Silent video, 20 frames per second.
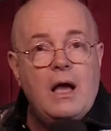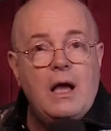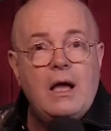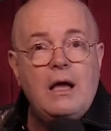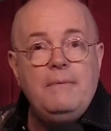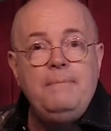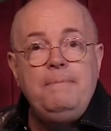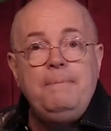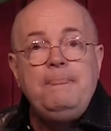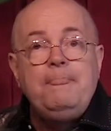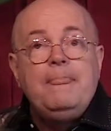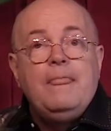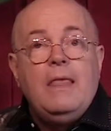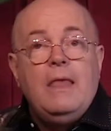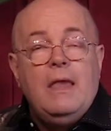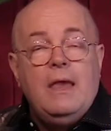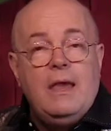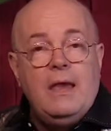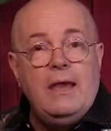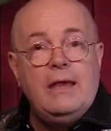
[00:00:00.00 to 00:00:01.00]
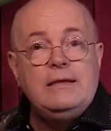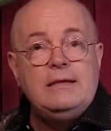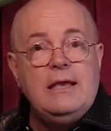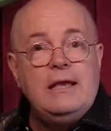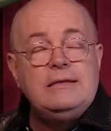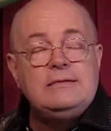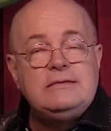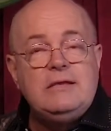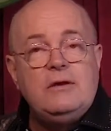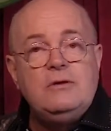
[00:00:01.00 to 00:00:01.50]

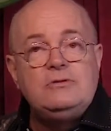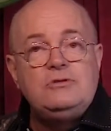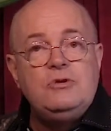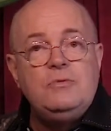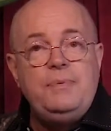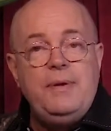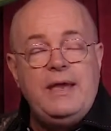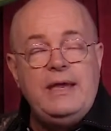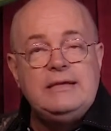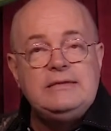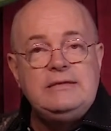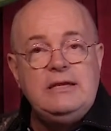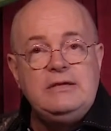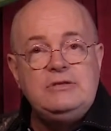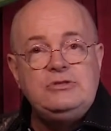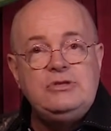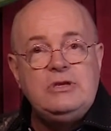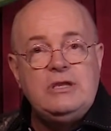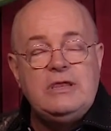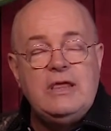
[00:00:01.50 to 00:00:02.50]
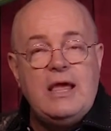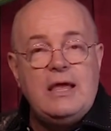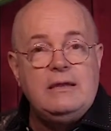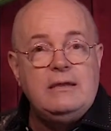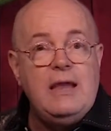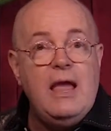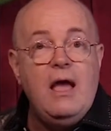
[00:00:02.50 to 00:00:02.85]
And so to pay attention to that.